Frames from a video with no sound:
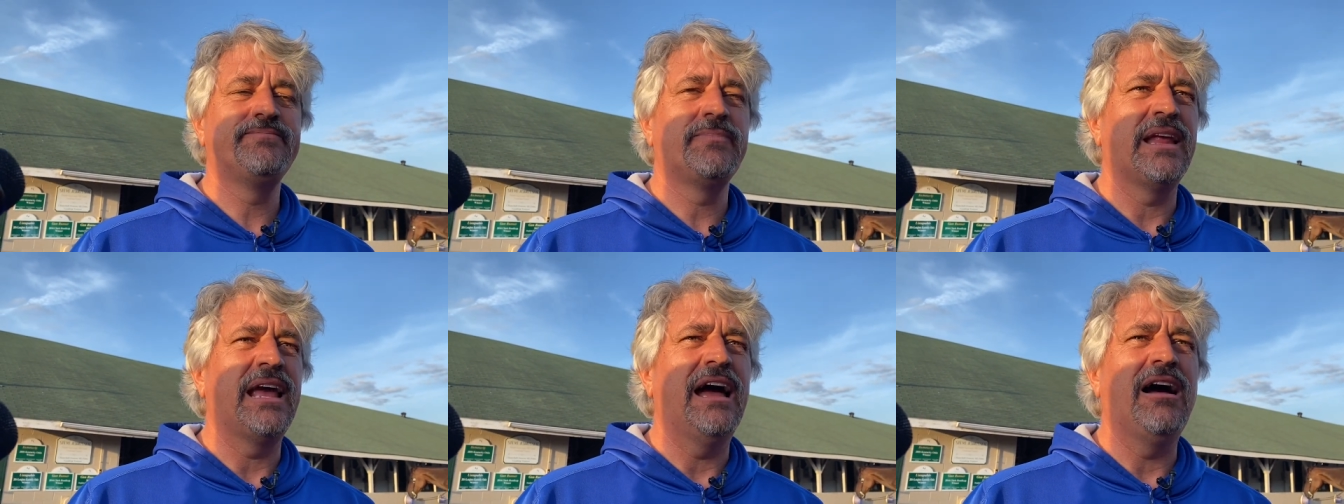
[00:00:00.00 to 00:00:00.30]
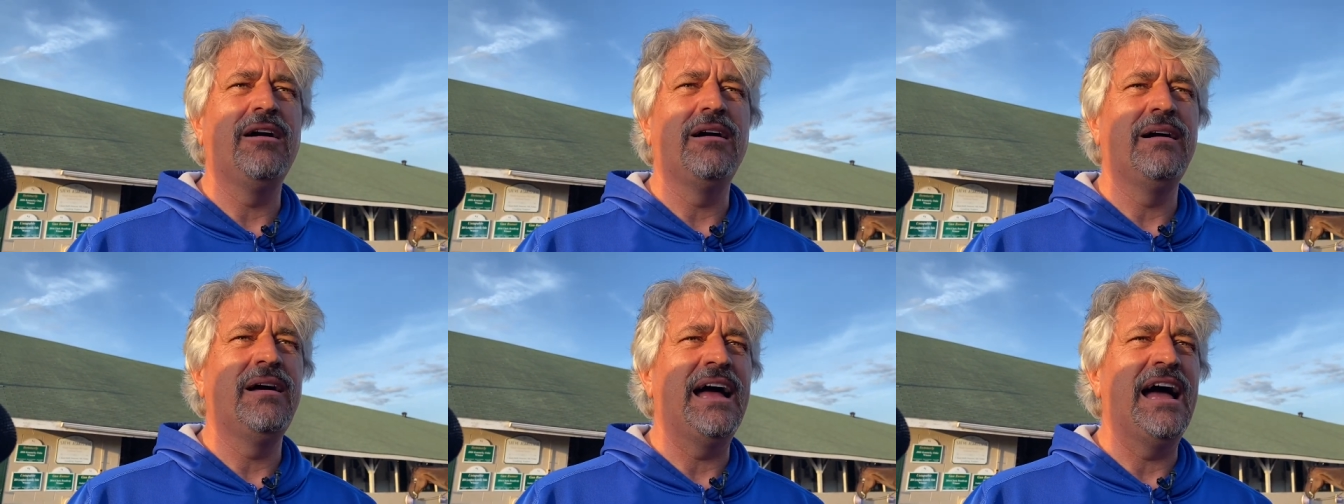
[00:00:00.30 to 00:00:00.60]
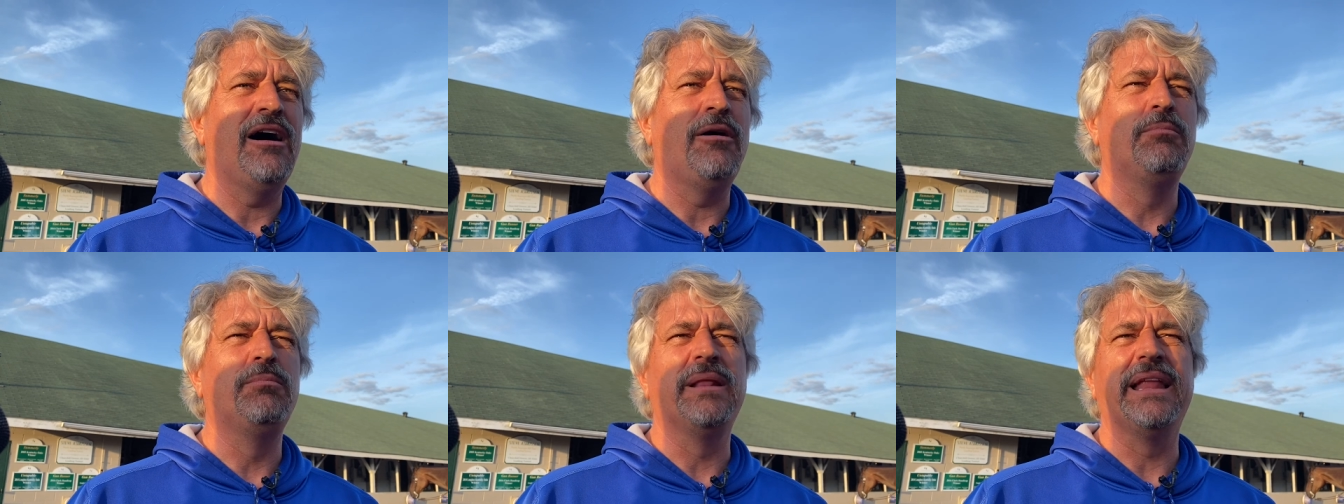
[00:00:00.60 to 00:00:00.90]

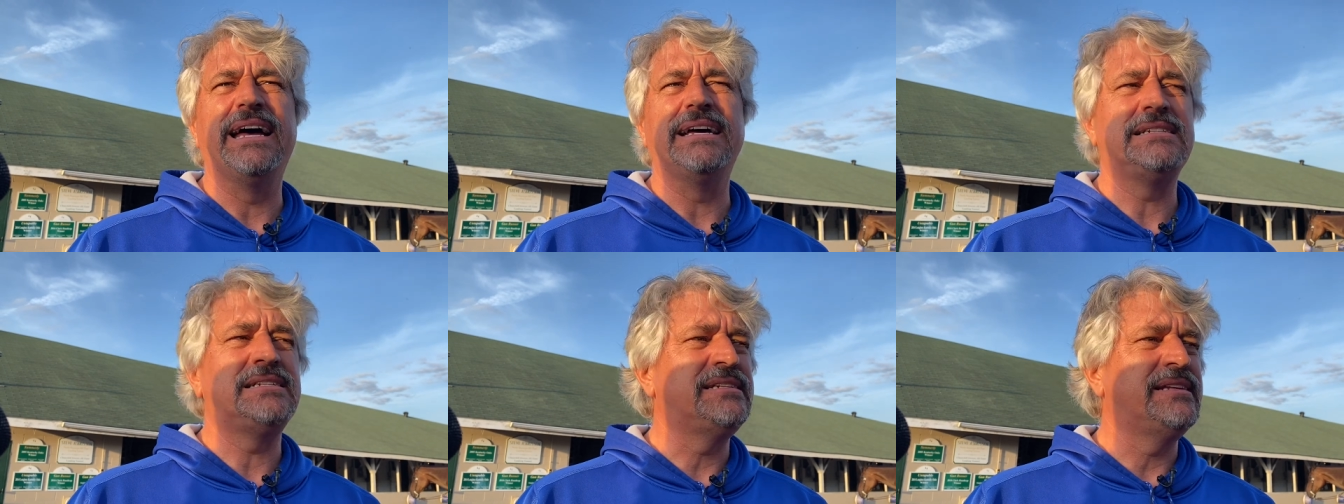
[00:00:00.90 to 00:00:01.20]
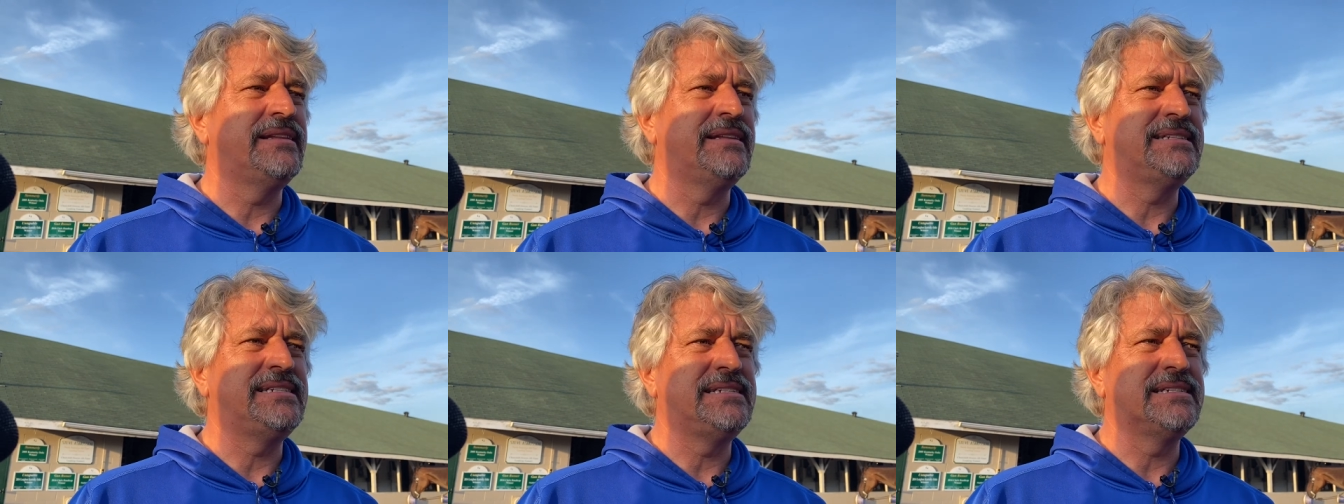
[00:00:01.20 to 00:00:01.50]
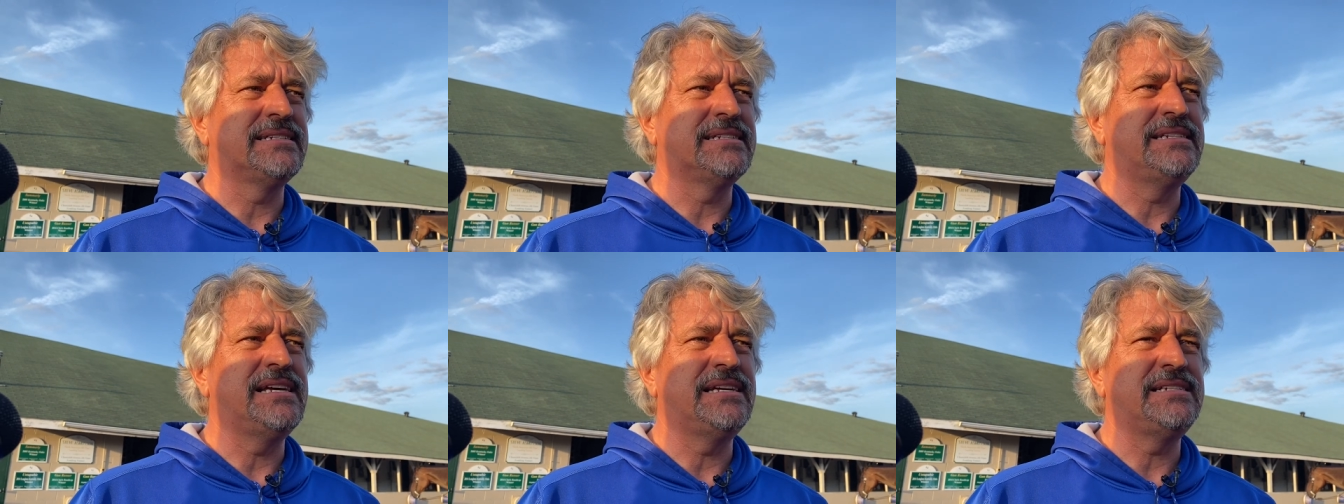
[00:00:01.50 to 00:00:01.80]
how blessed and the
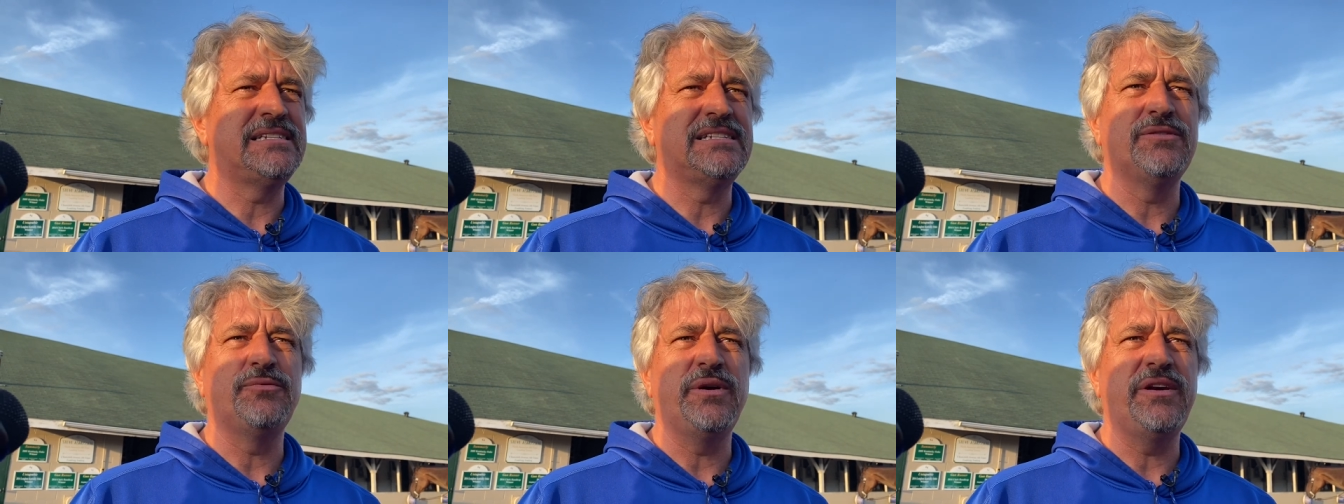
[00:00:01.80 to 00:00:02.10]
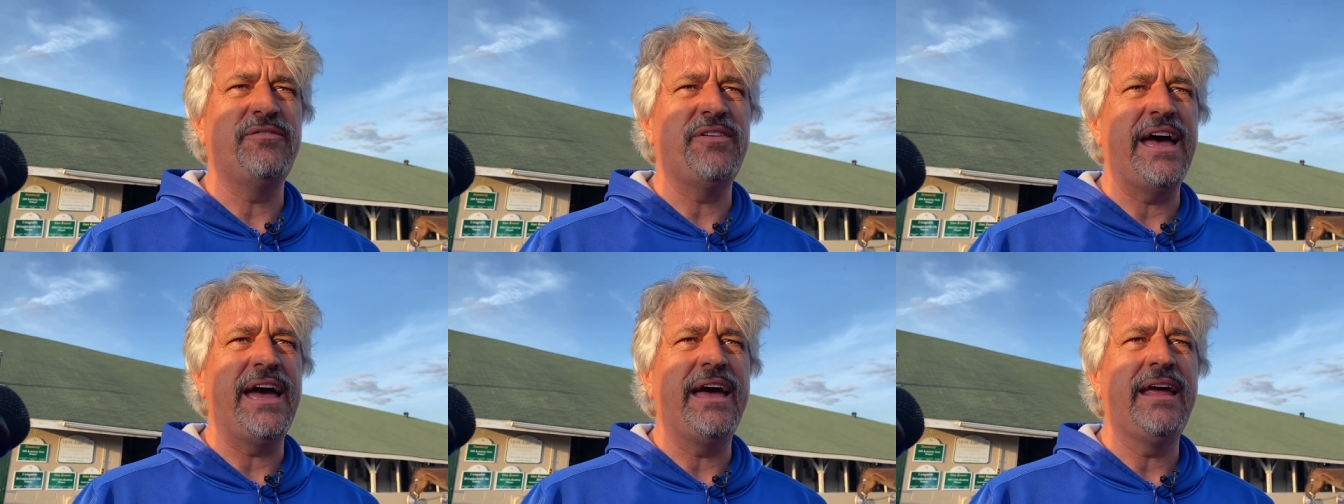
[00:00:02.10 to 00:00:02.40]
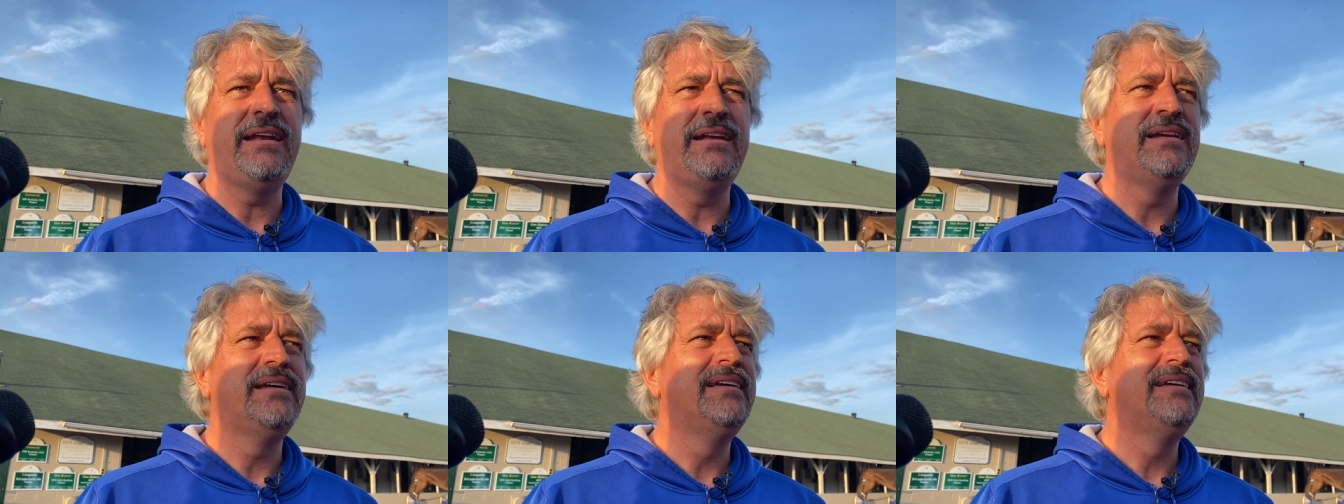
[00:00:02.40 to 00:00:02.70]
success that we've had.